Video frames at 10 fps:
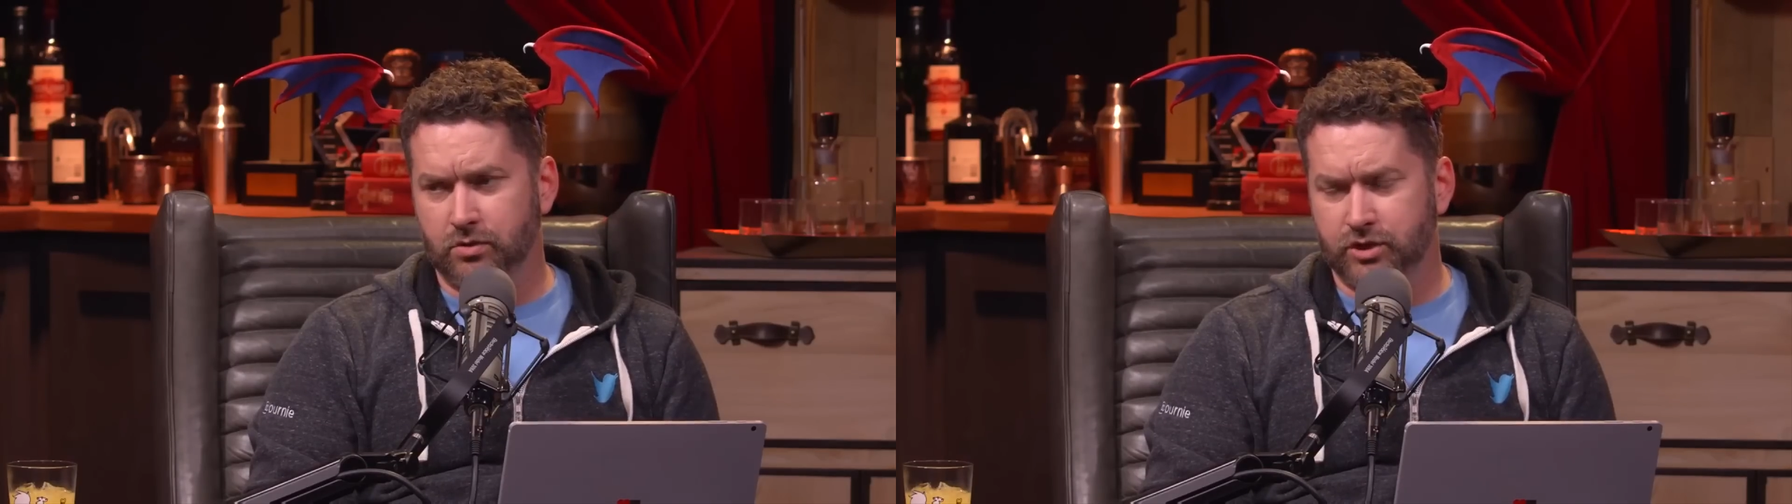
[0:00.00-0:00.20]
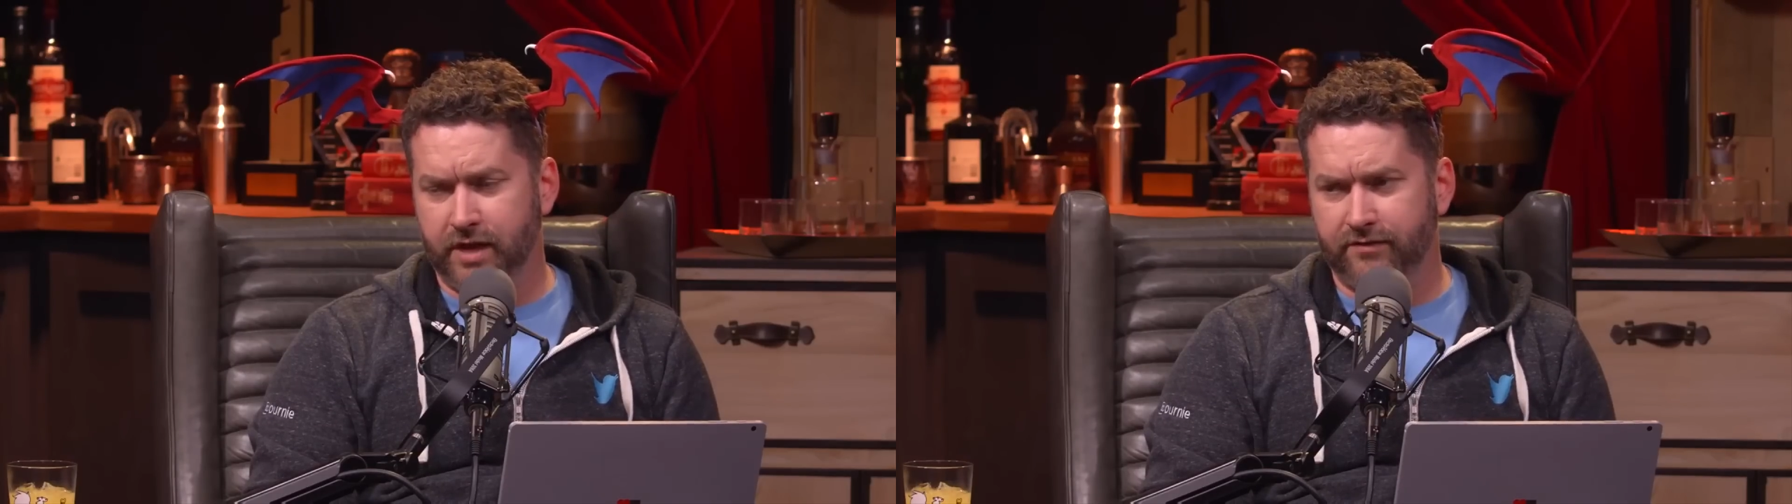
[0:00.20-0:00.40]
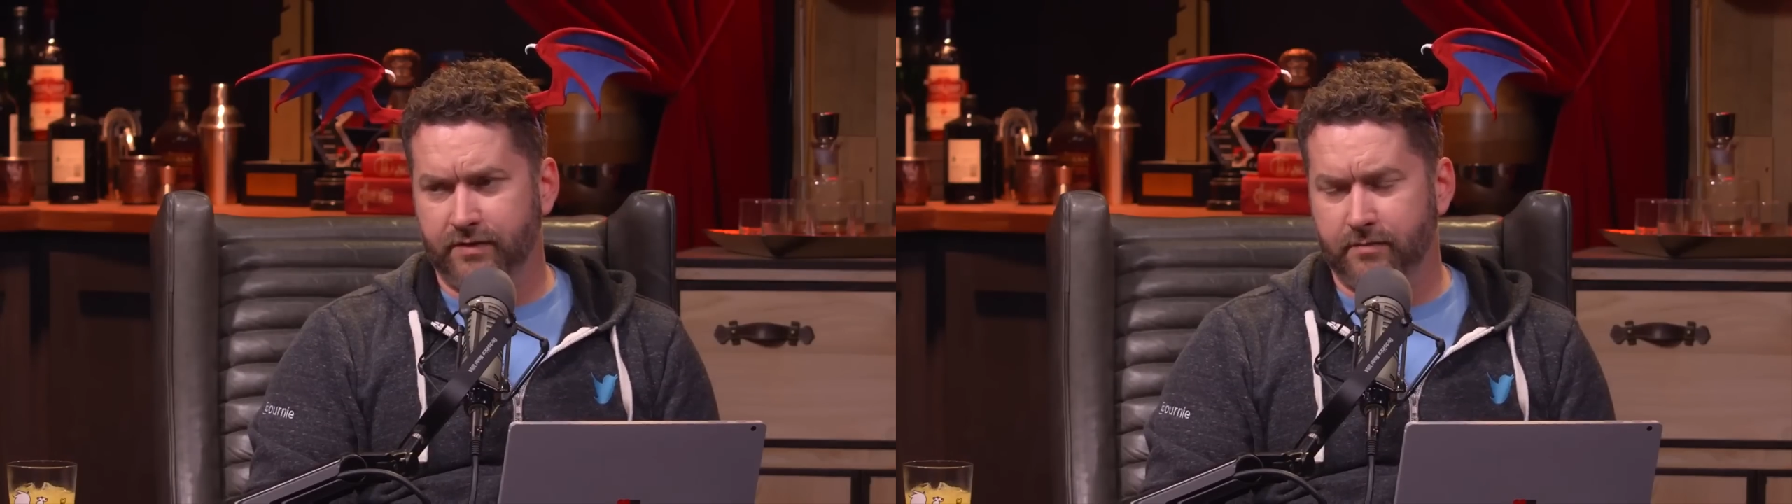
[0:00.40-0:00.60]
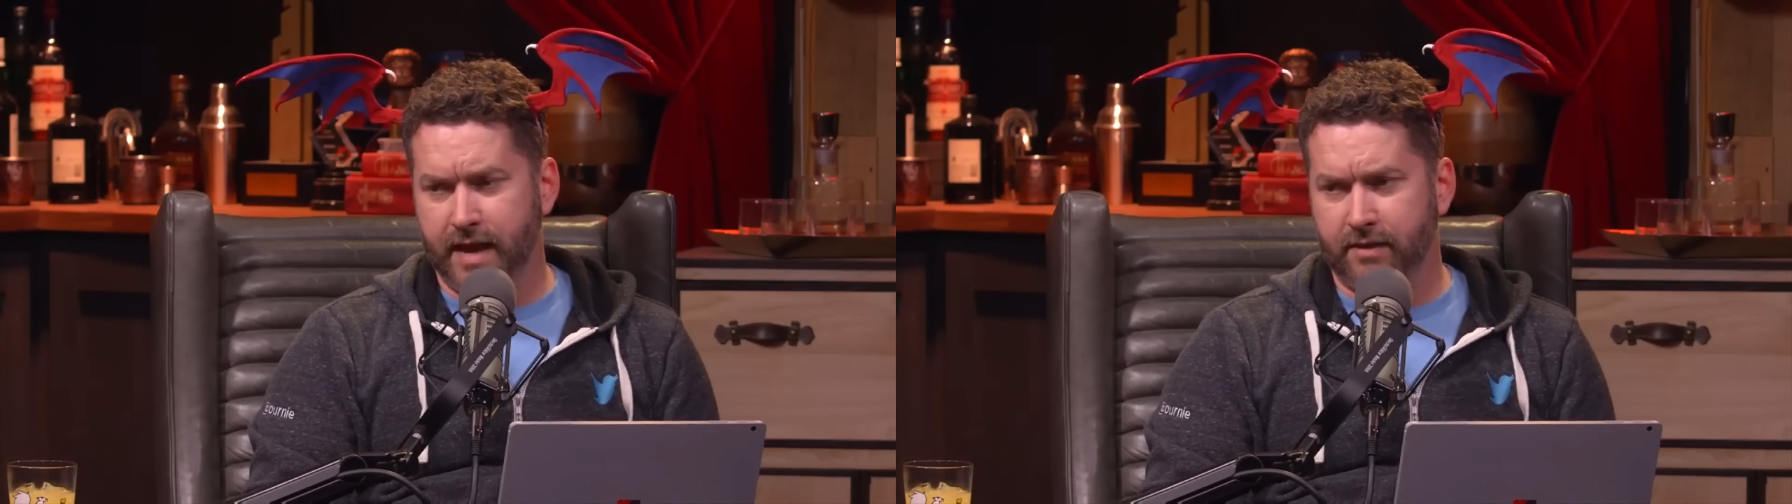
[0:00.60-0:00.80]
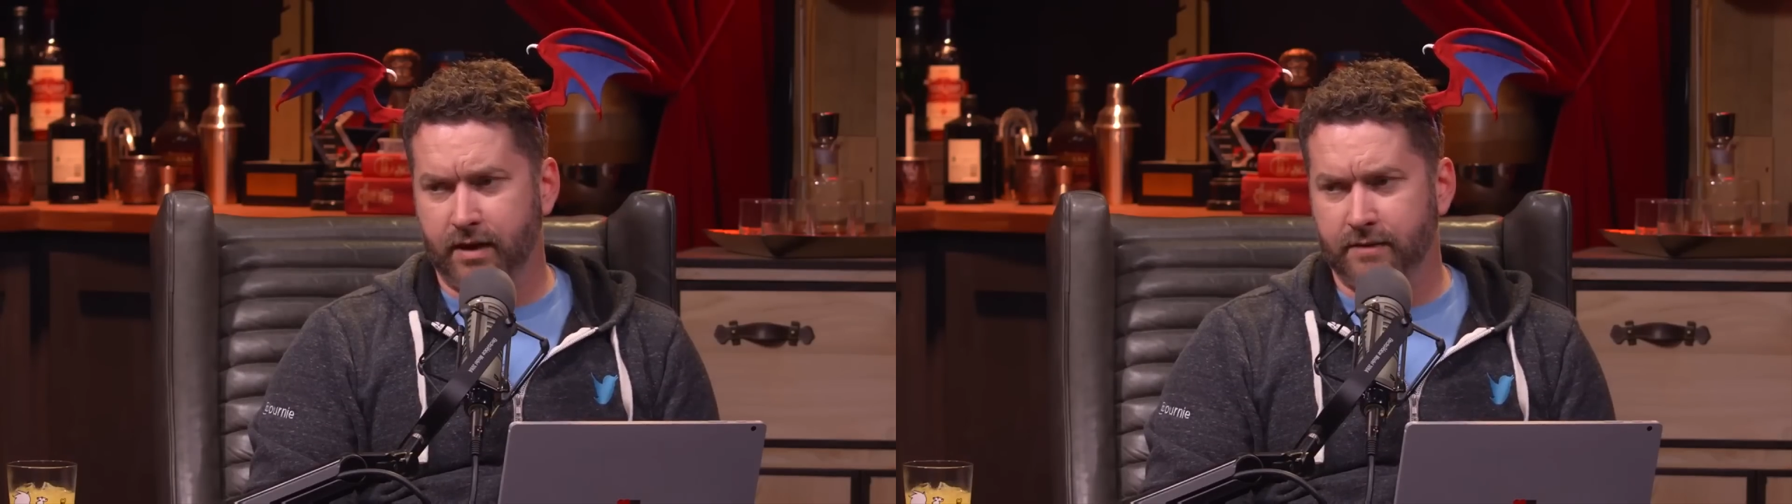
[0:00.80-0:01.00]
Jeff, and
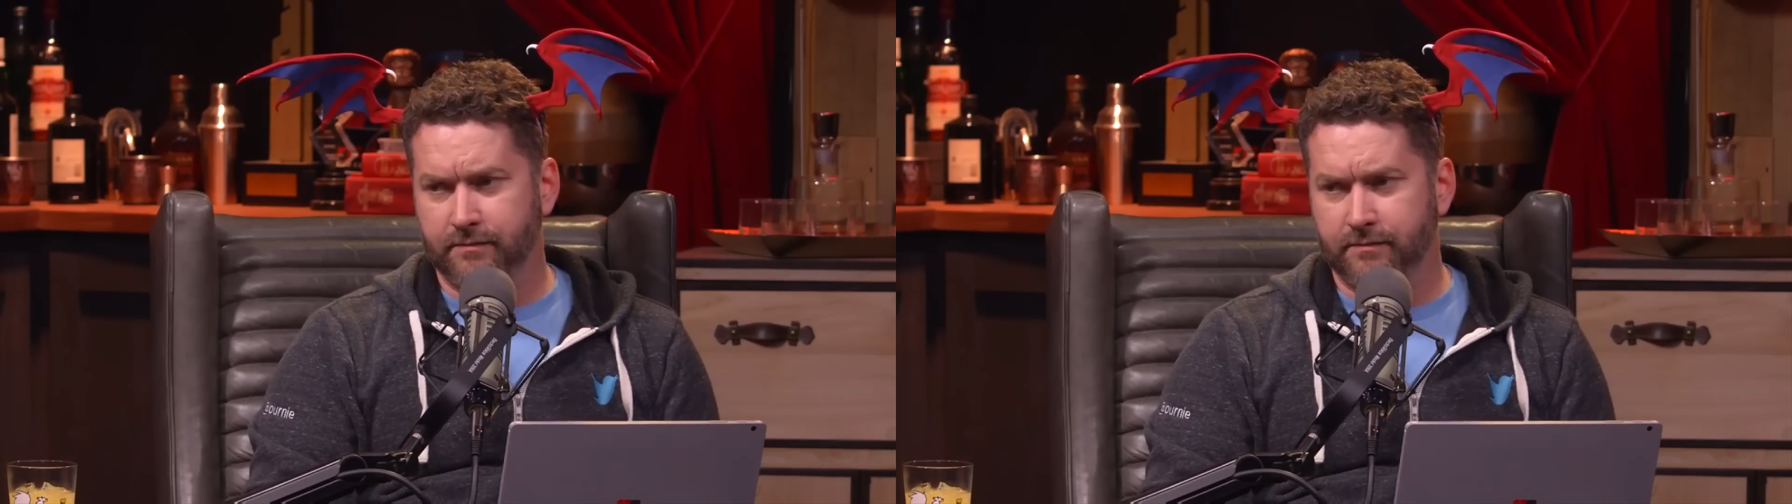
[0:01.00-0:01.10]
Matt, right?